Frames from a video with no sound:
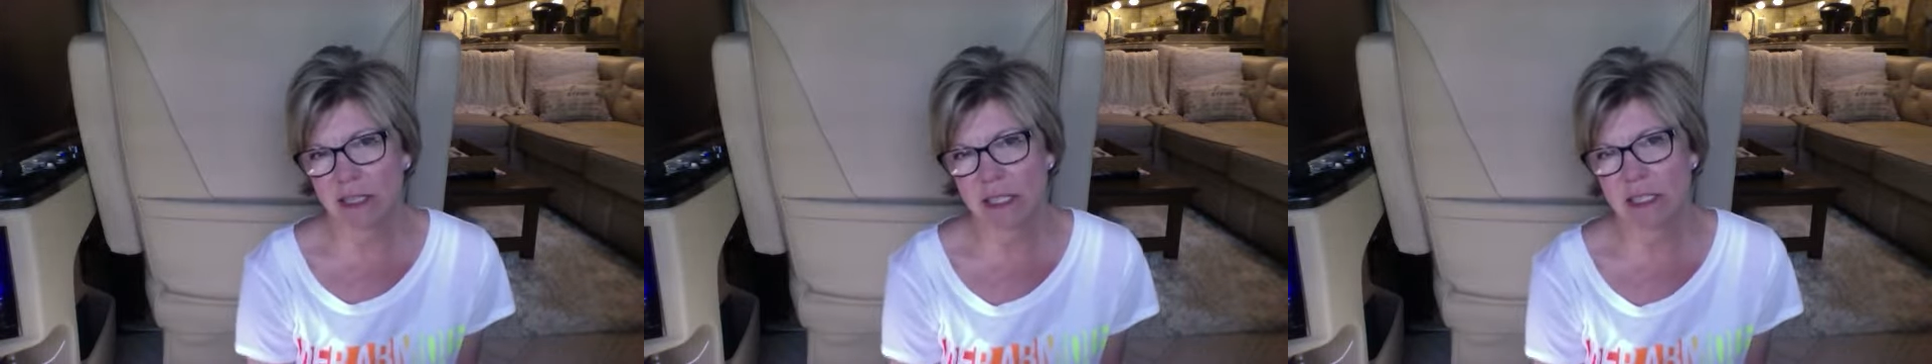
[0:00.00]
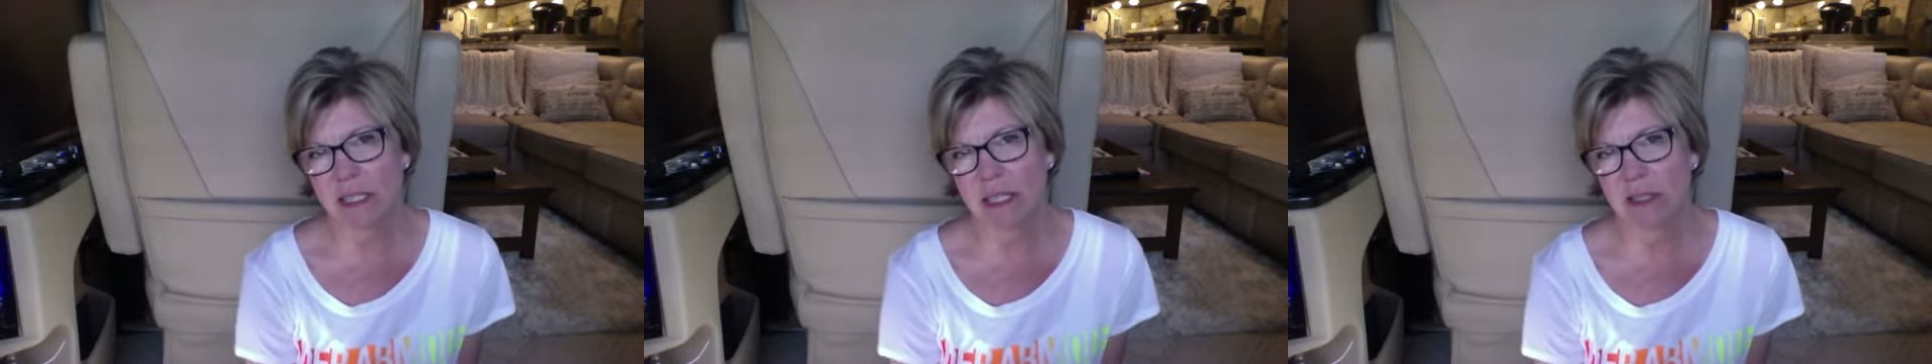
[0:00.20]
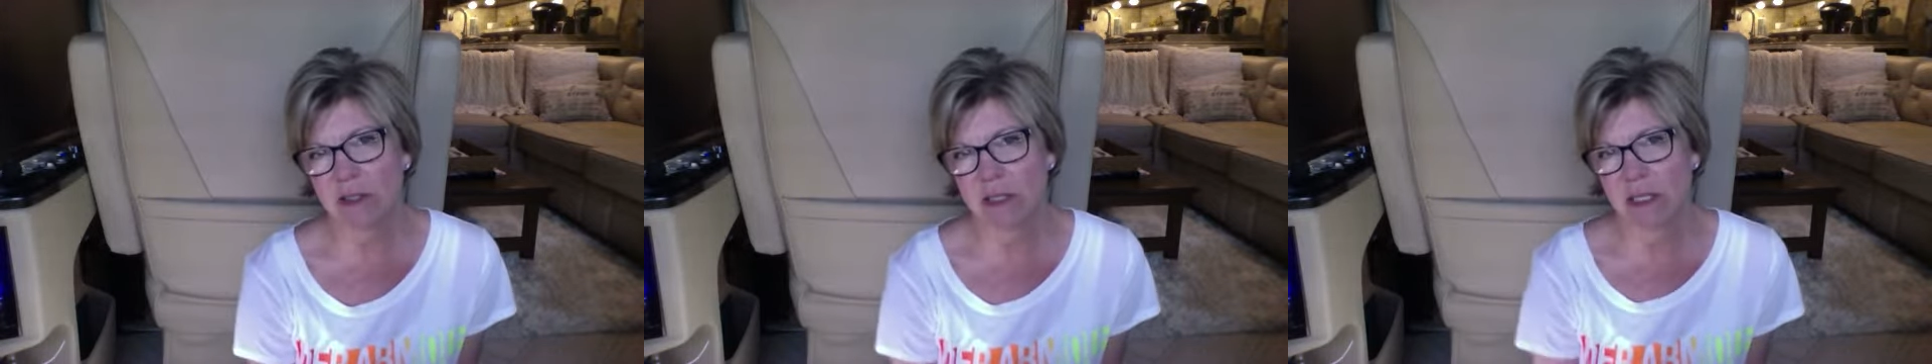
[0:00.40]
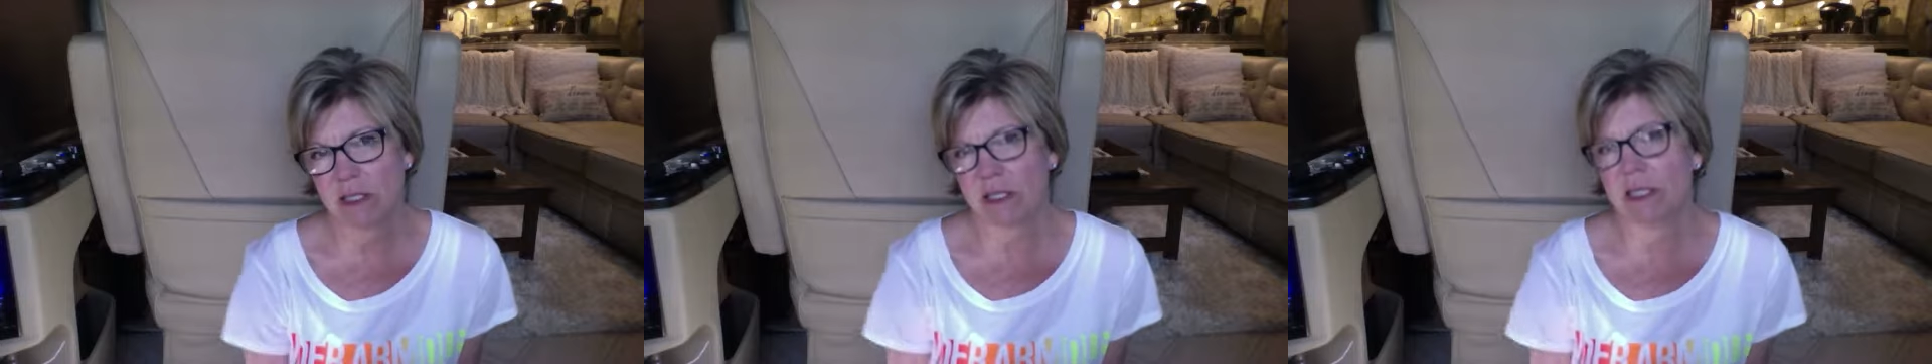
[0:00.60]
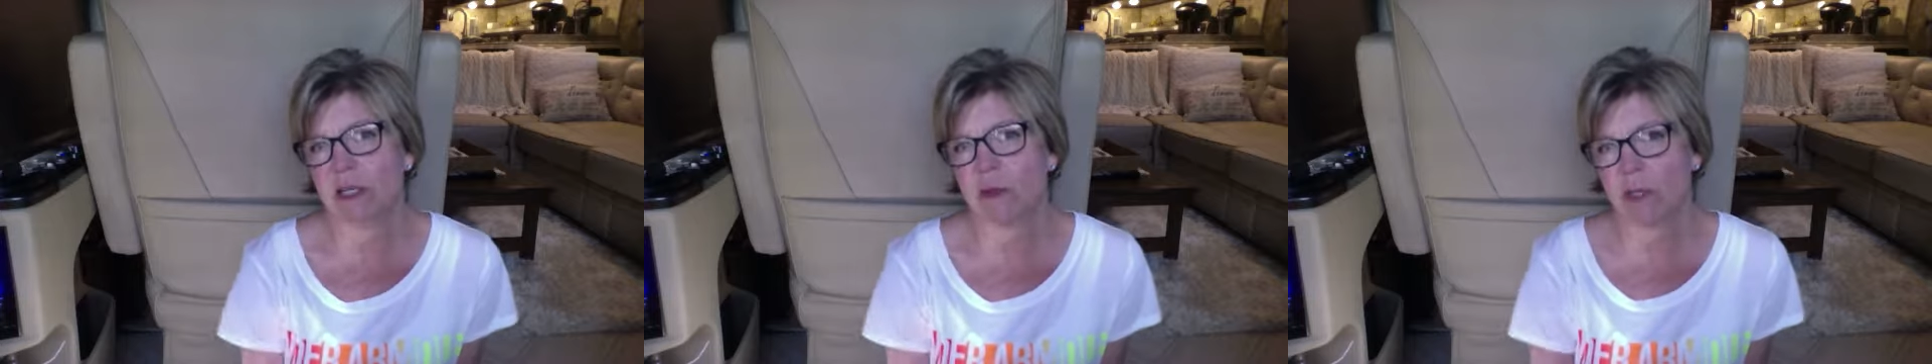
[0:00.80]
details
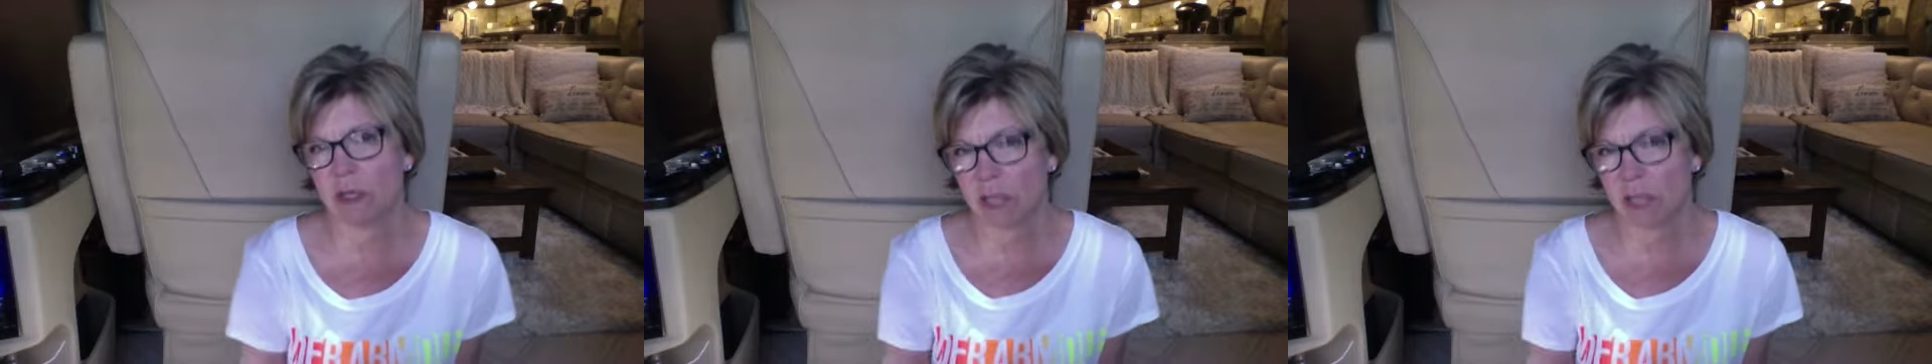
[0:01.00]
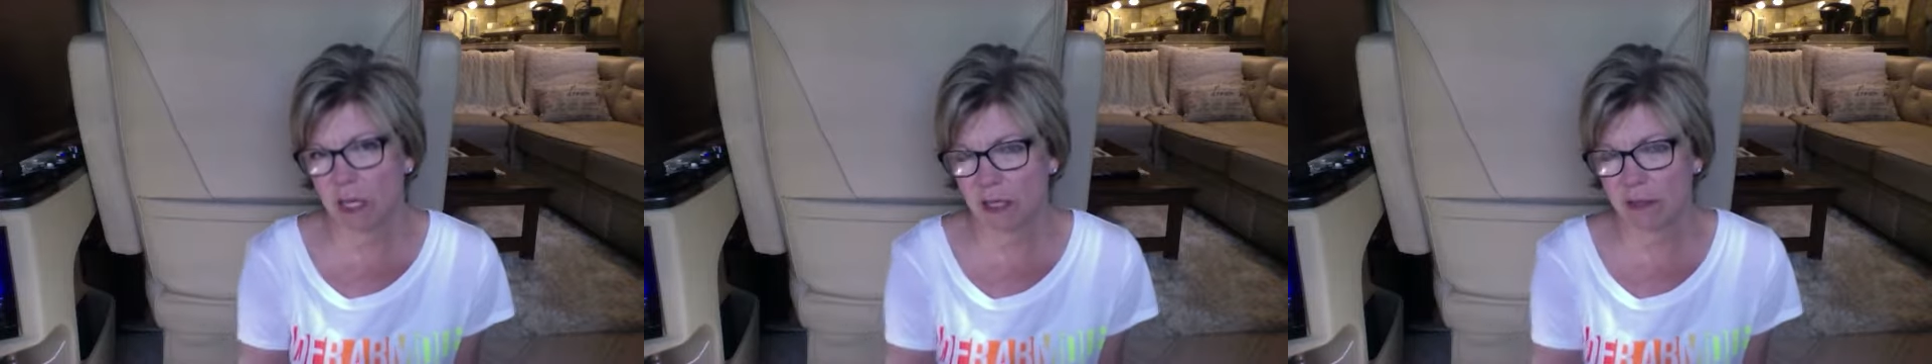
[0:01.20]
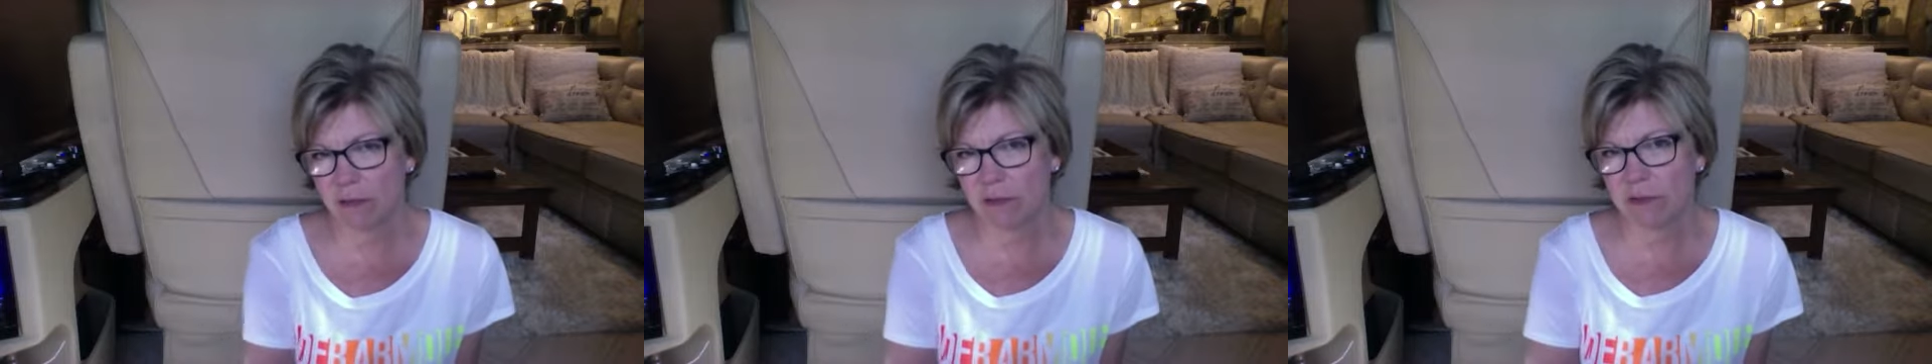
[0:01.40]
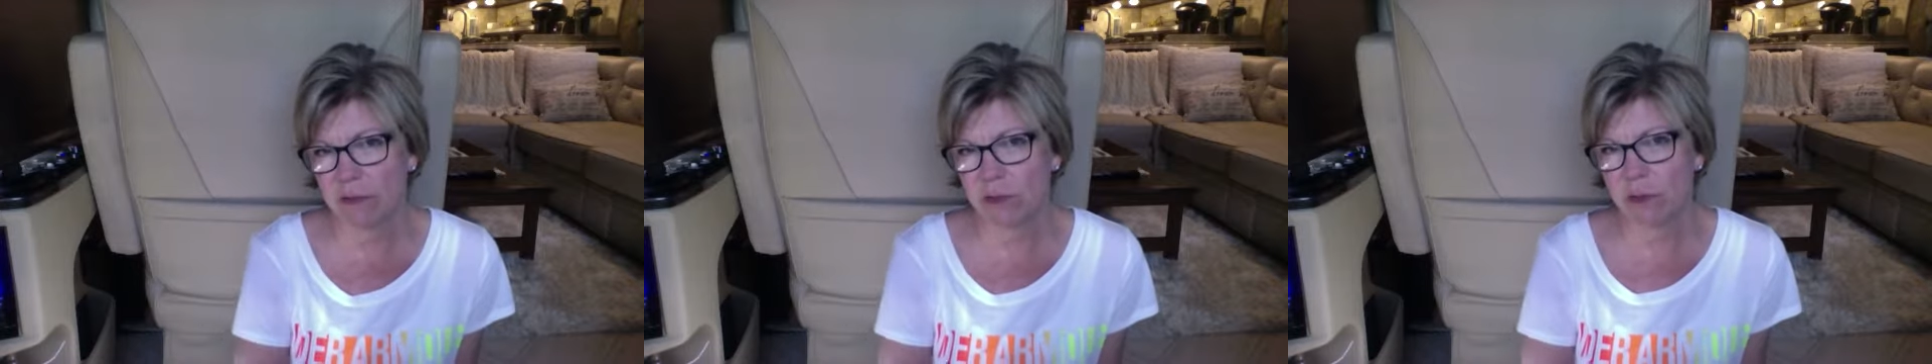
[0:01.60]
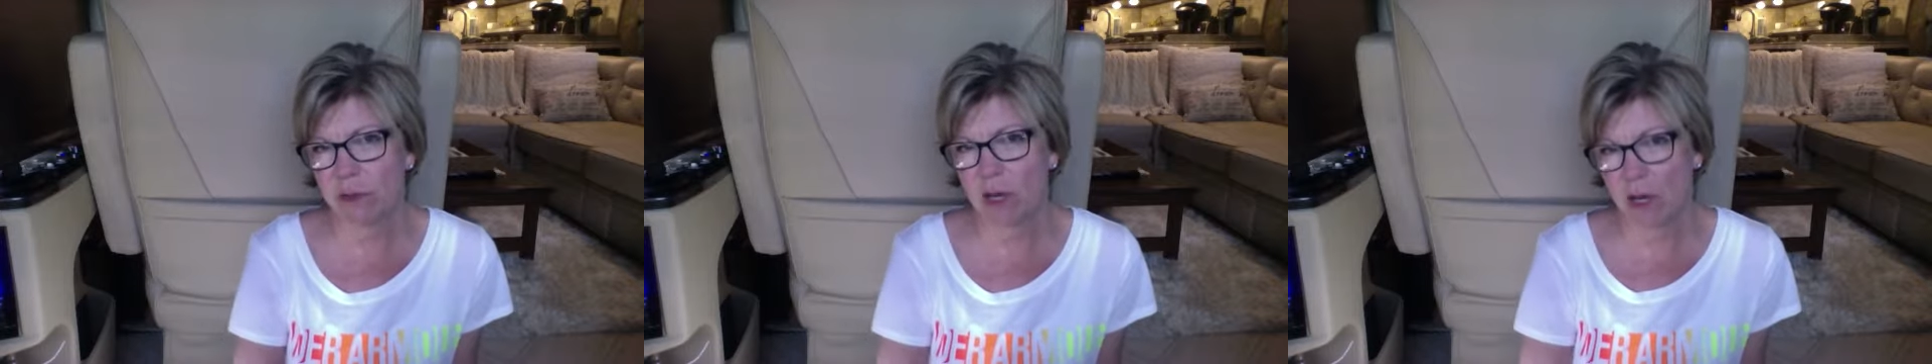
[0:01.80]
because I know a lot of you